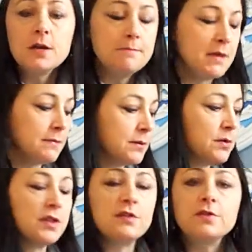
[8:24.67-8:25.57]
maybe
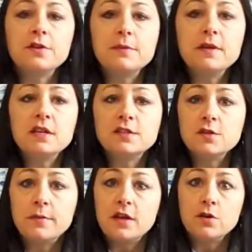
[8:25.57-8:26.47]
within 30 minutes, no
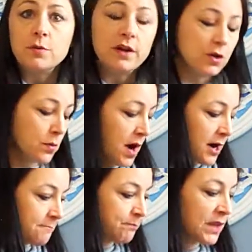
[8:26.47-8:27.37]
matter where you are?